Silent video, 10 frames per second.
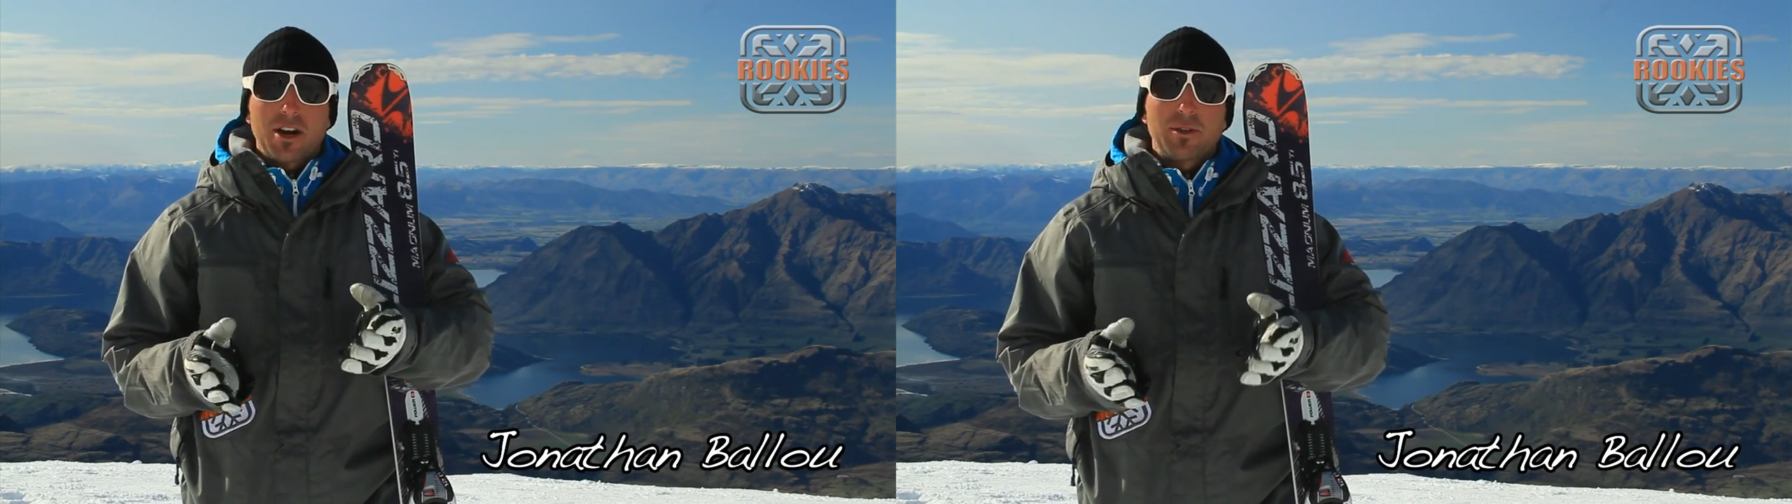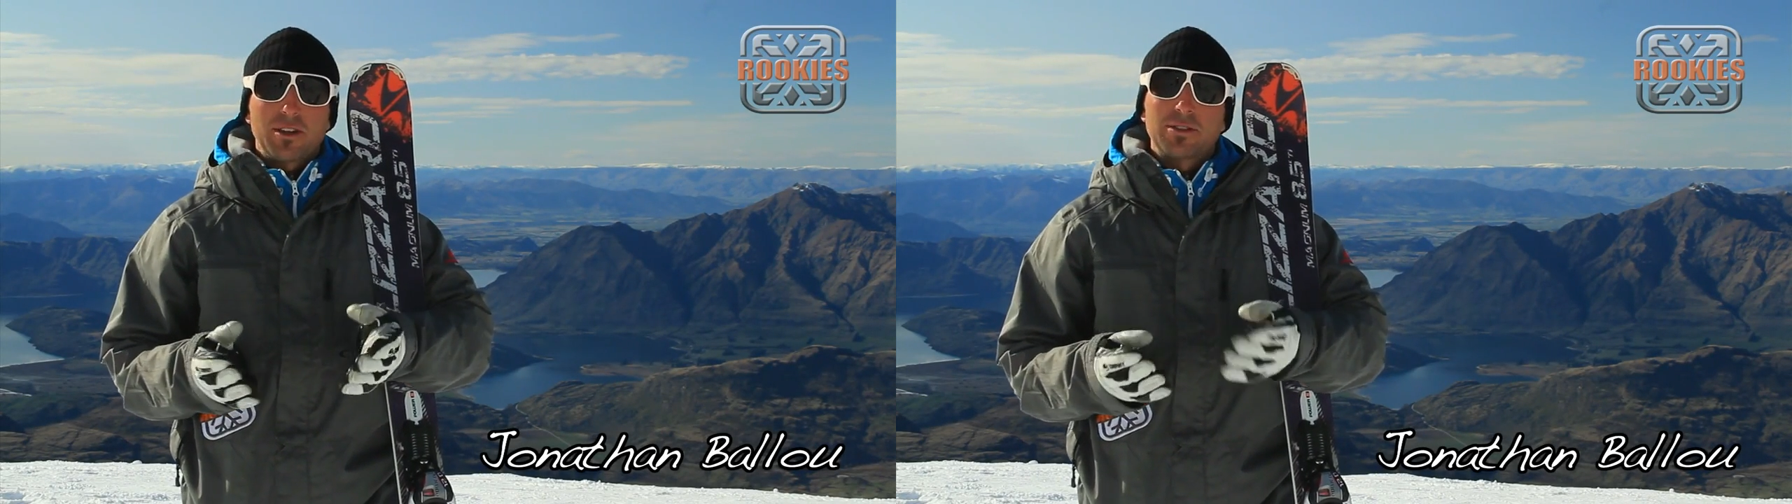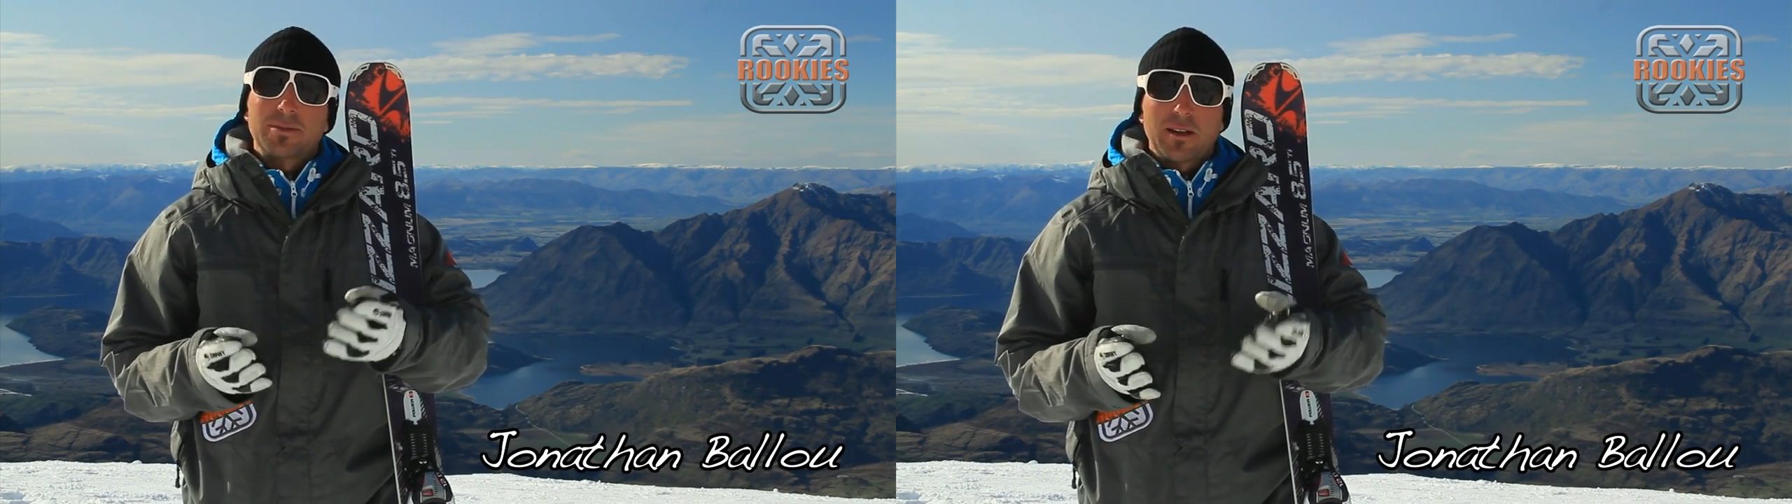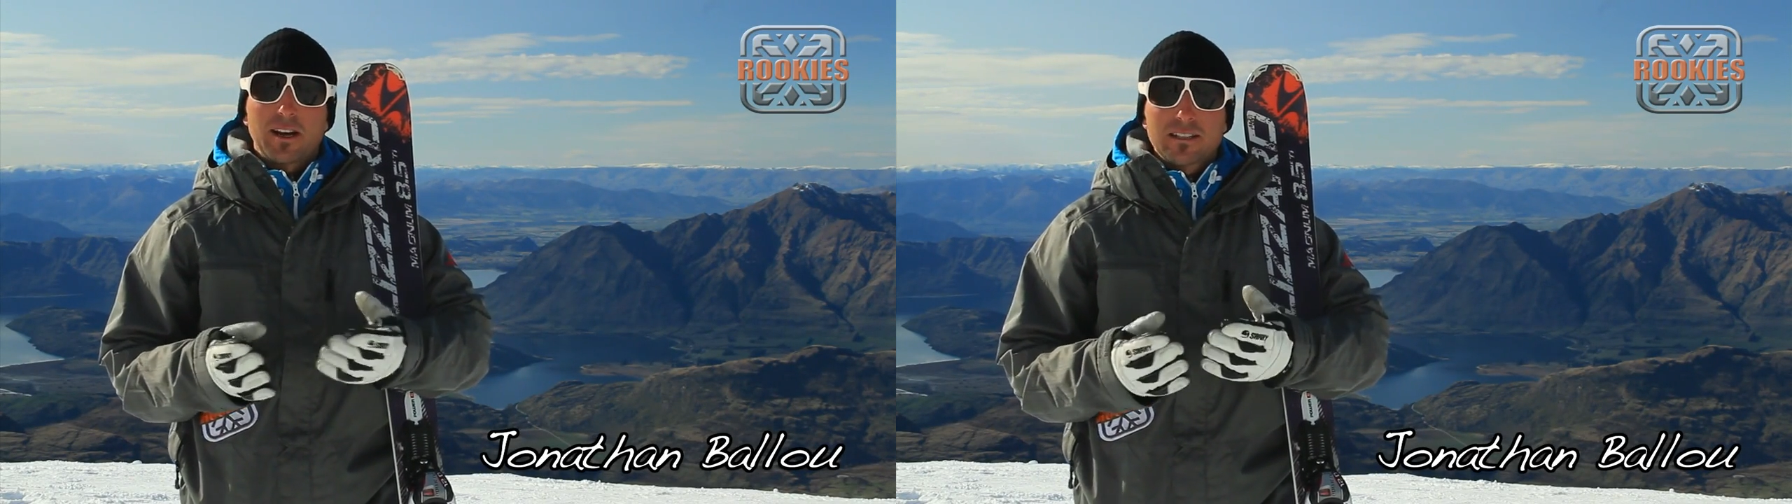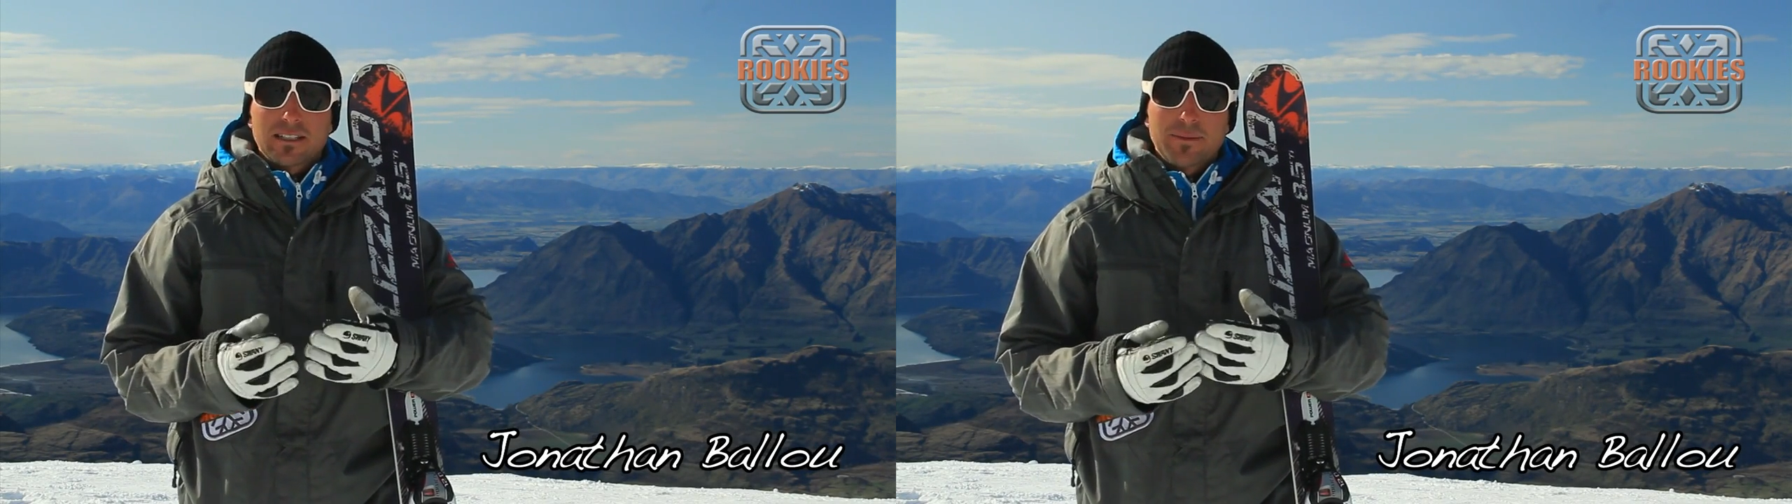with you some
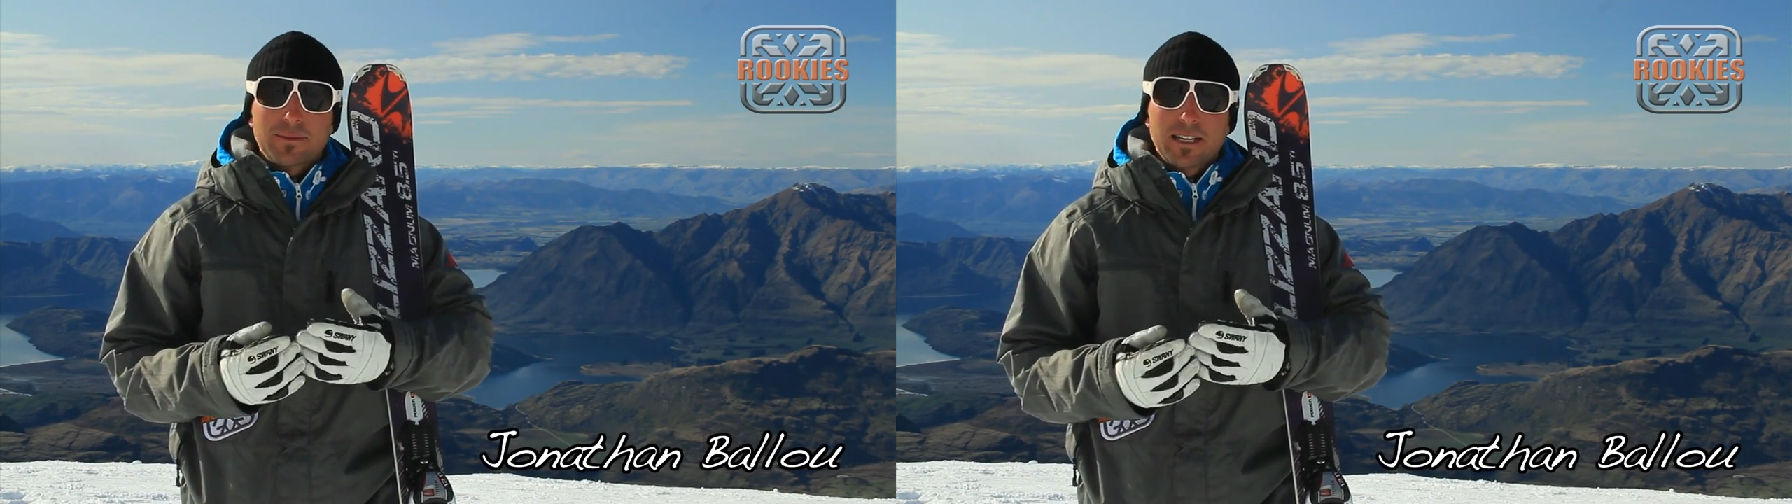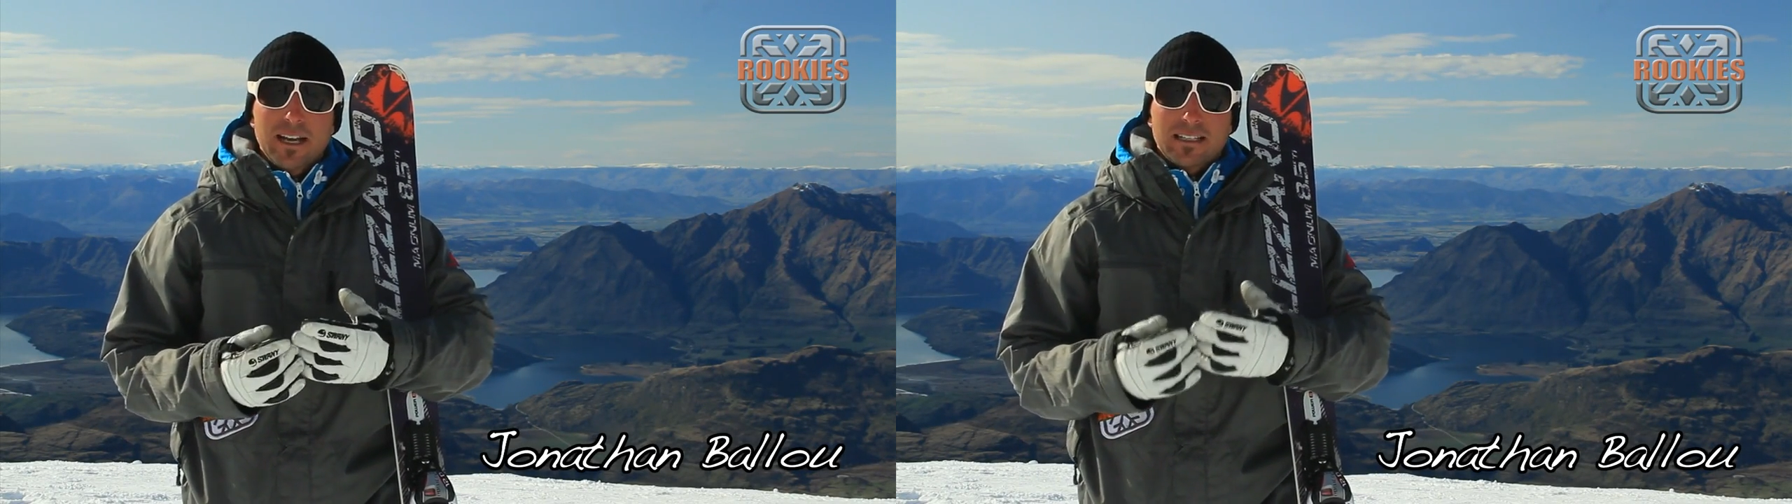concepts